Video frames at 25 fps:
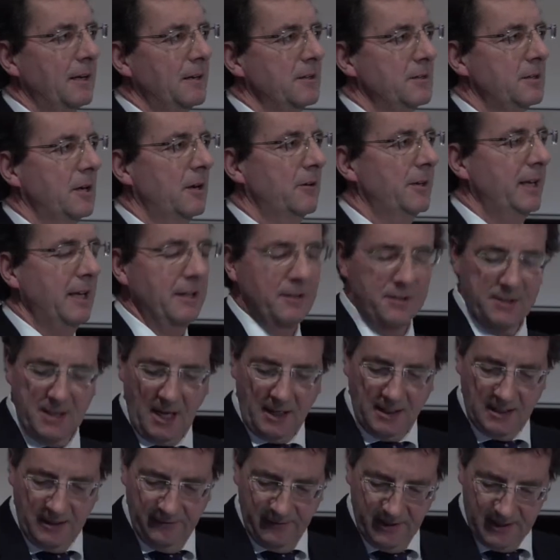So the
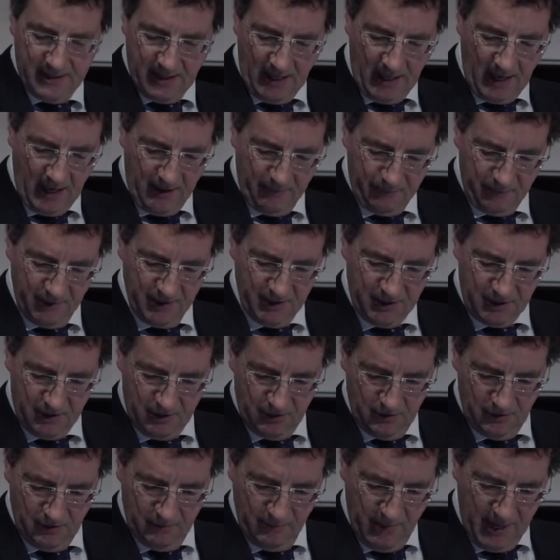incentive is there for us
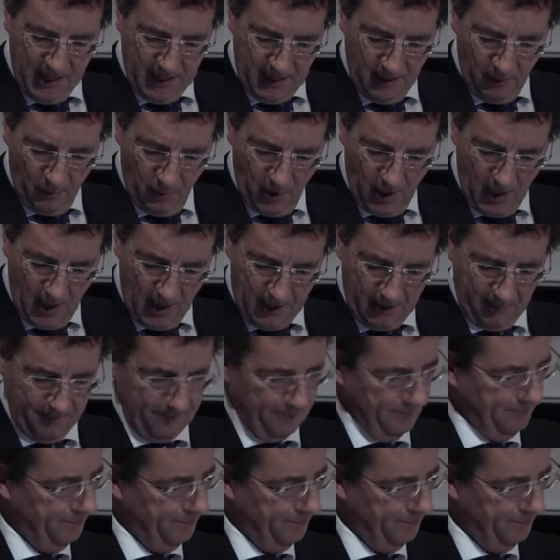to make it work.